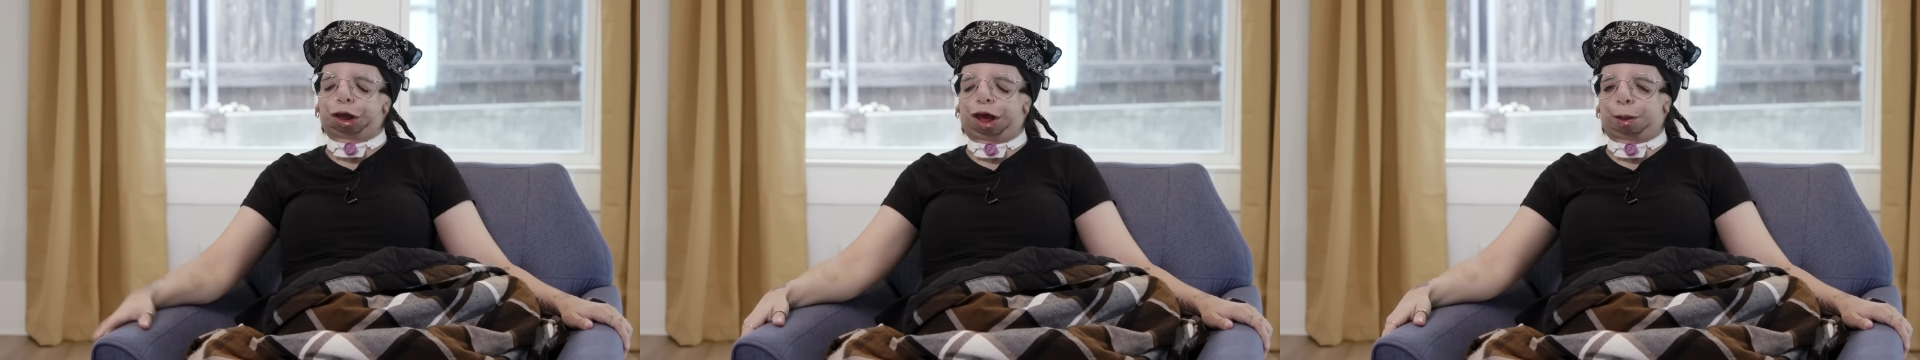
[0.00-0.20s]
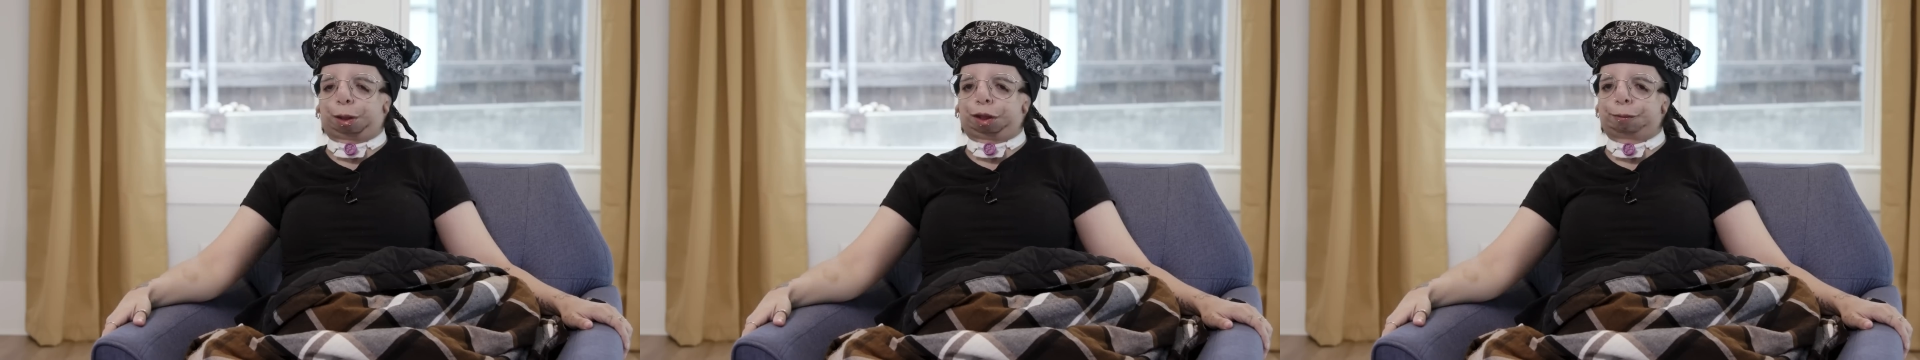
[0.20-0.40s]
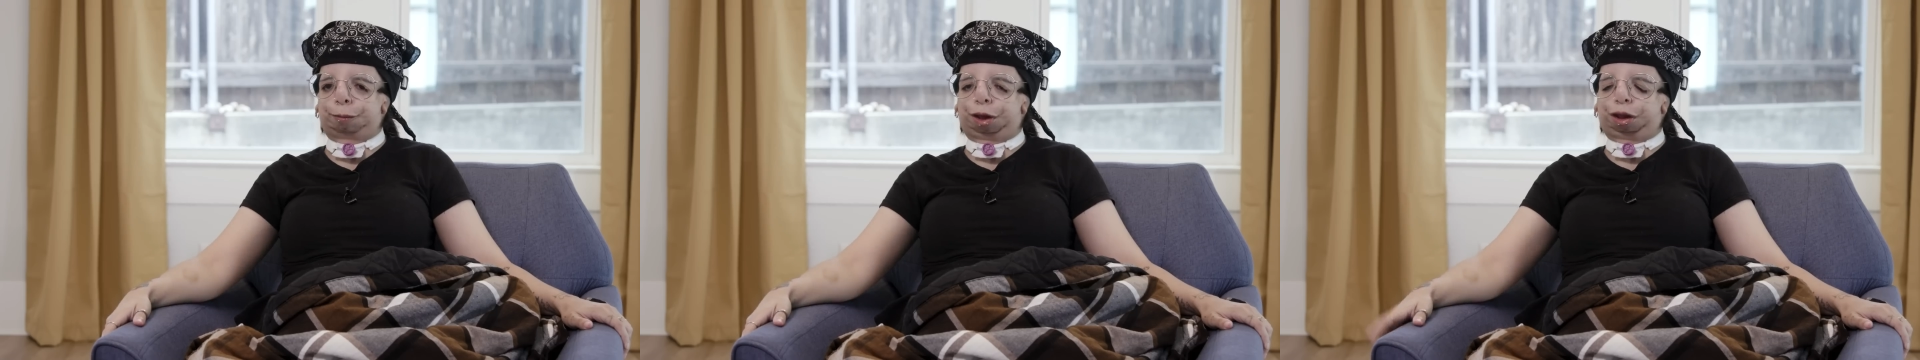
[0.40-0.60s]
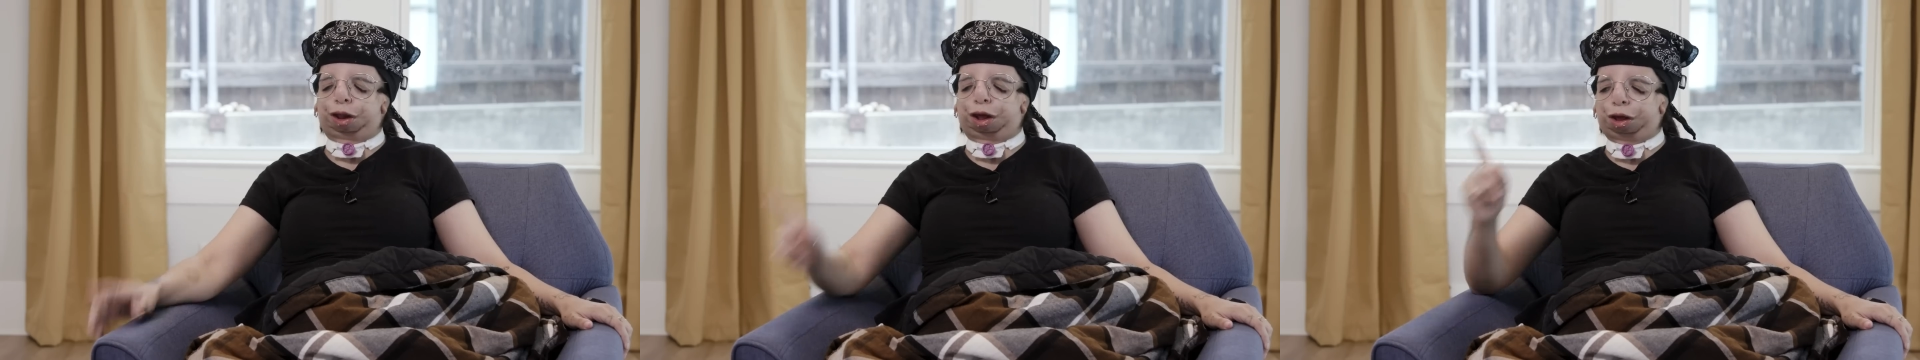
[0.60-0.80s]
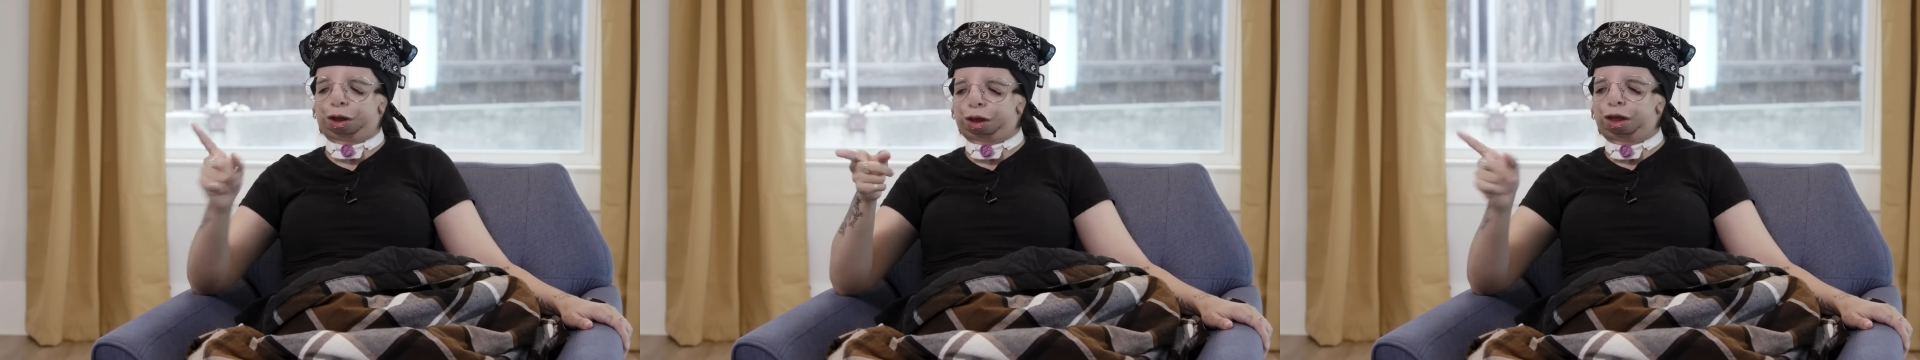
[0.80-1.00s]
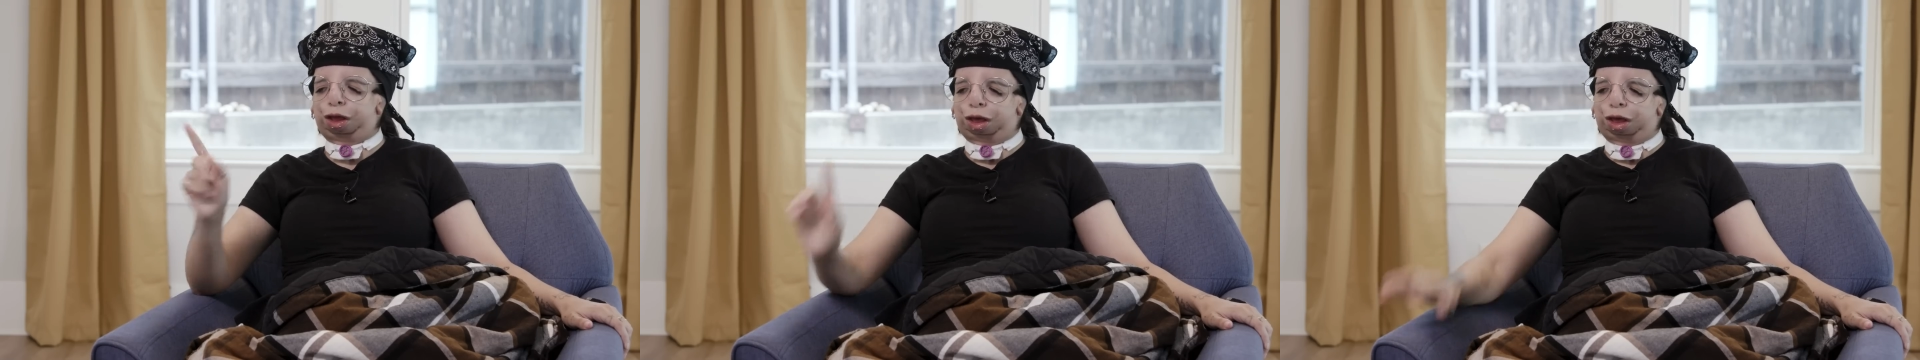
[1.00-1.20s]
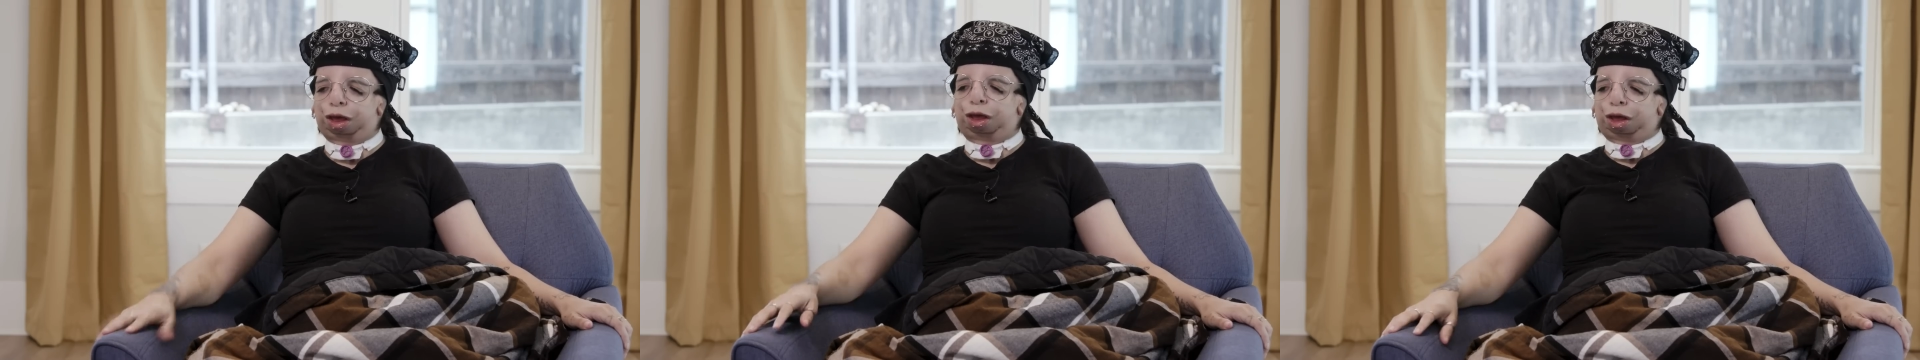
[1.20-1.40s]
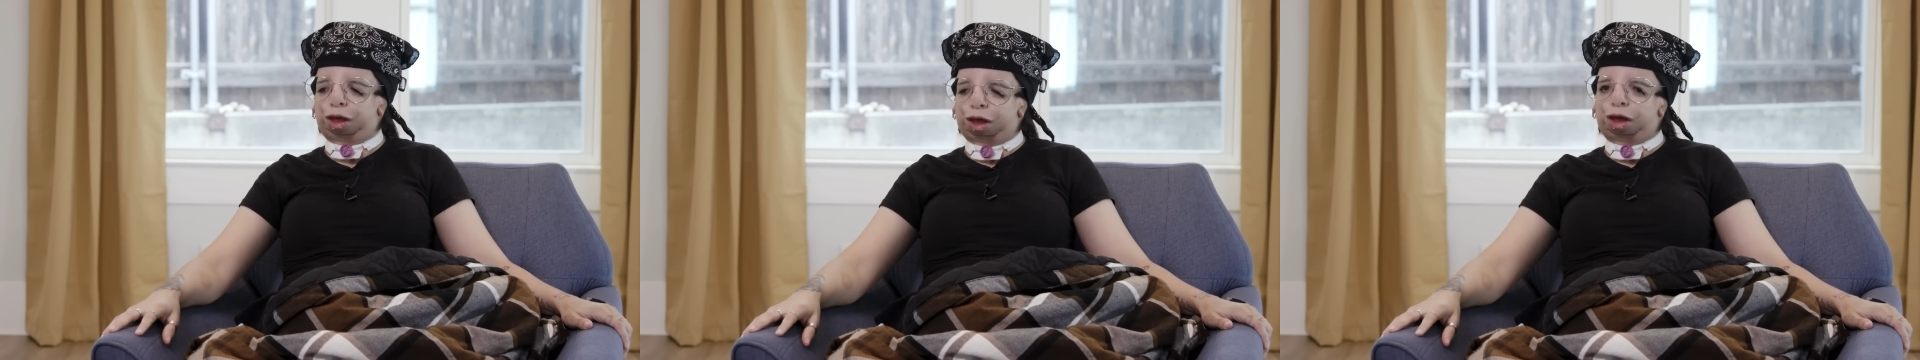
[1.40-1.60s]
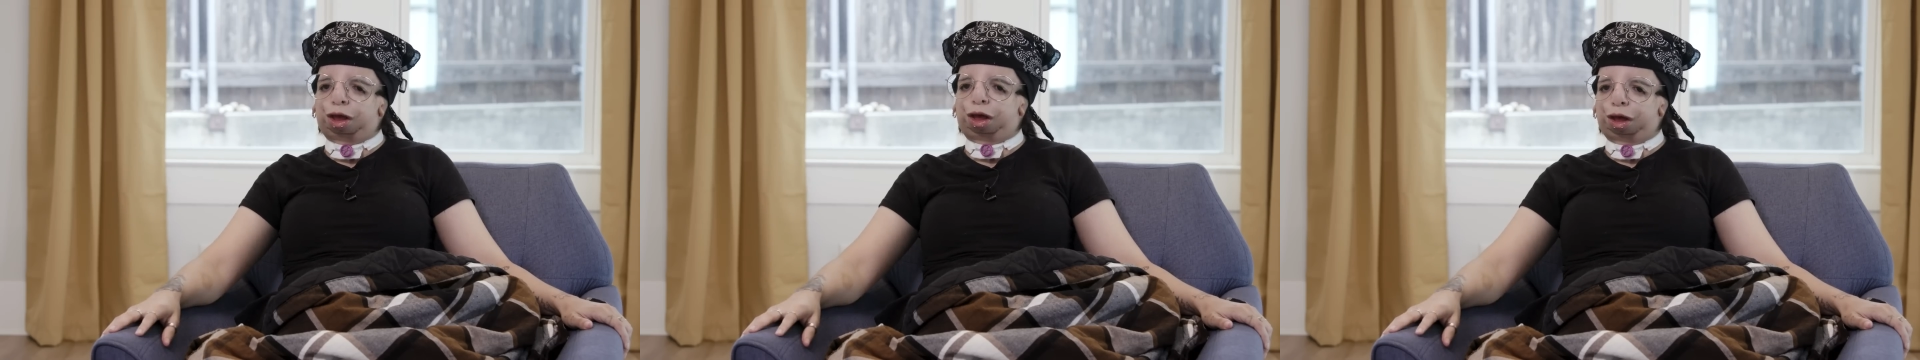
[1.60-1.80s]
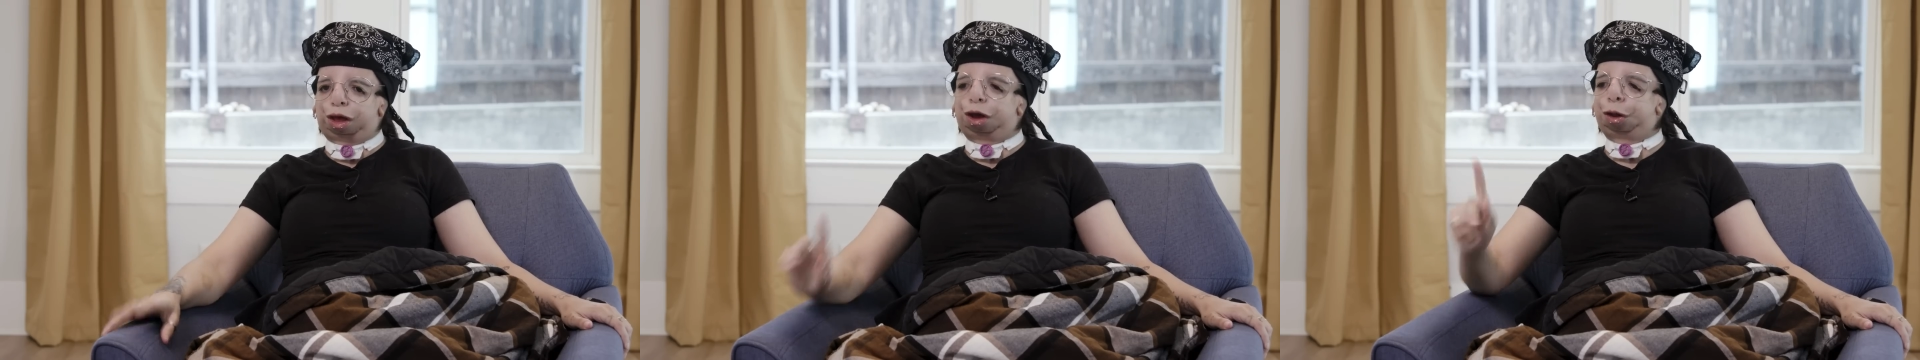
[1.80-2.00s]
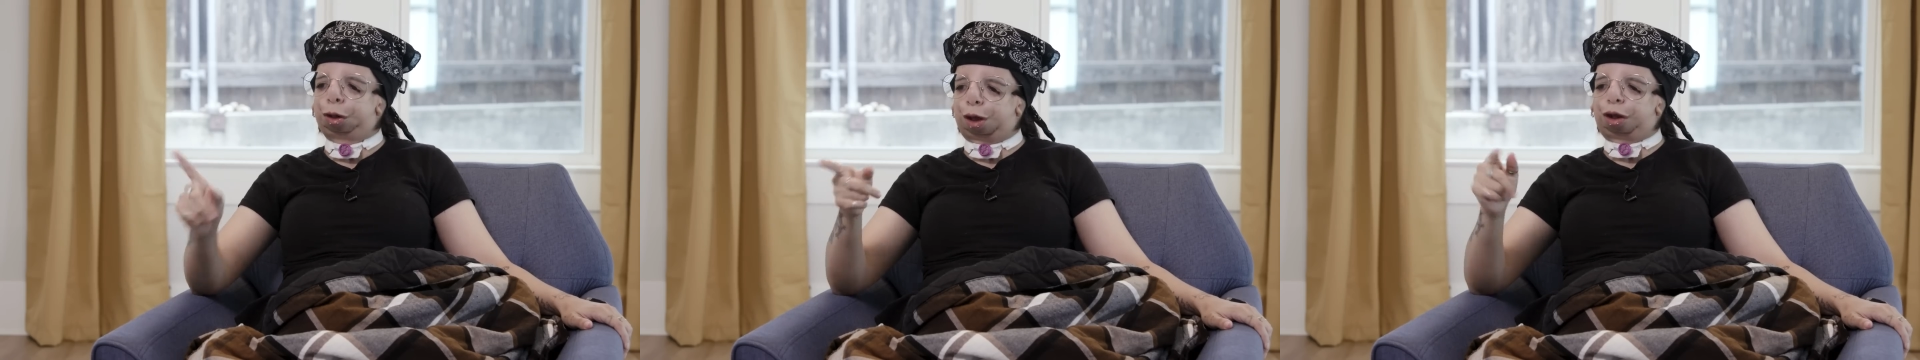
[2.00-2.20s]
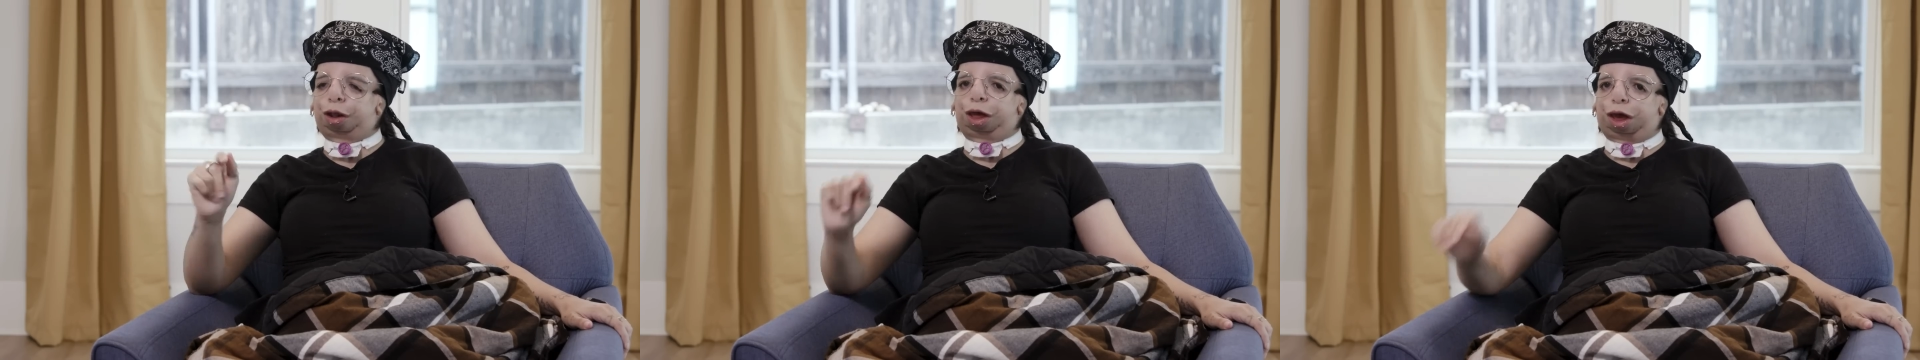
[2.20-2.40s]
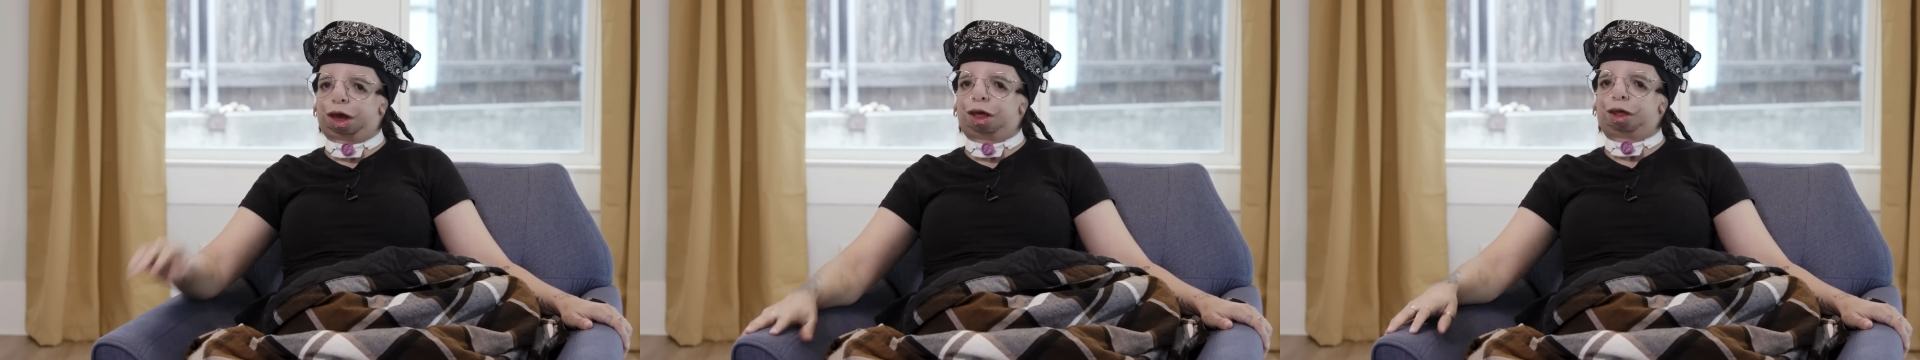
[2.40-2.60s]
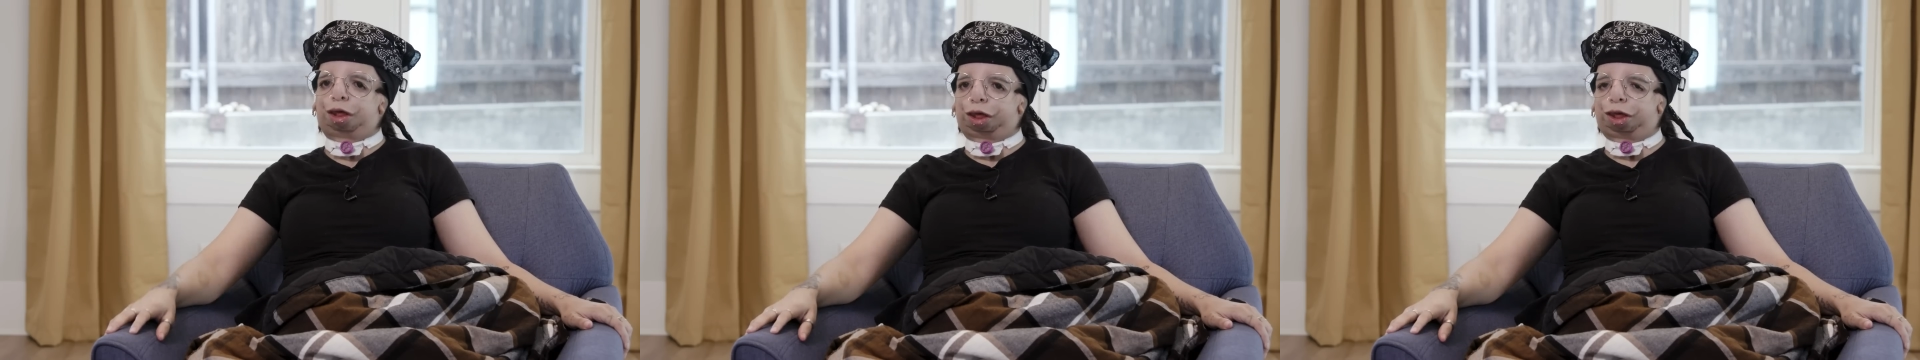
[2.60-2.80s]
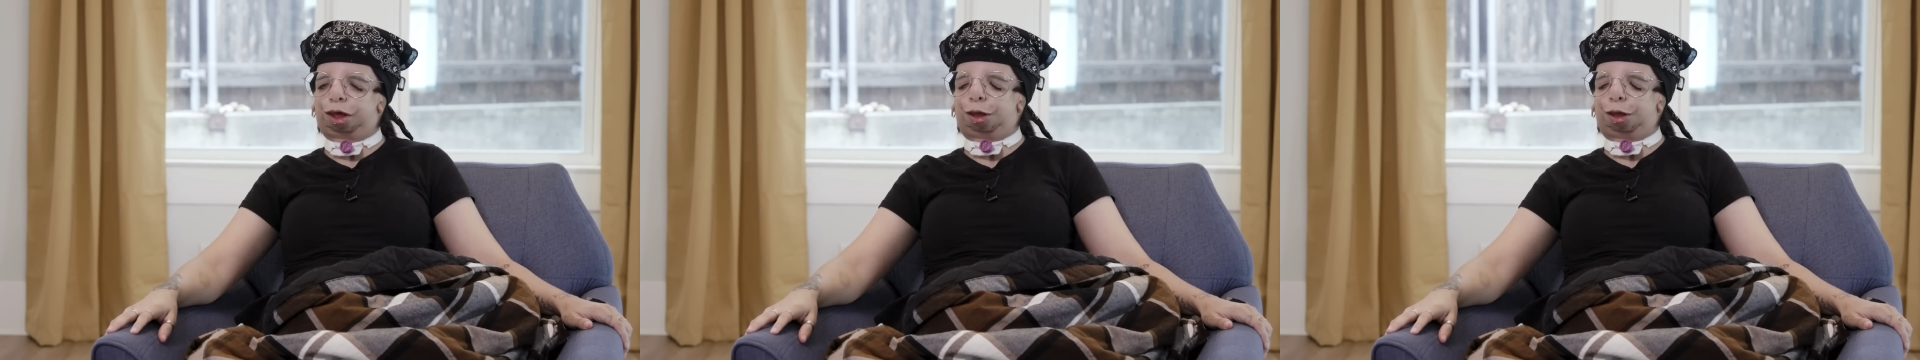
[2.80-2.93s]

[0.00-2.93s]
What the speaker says: dad was smiling. You know how to dance.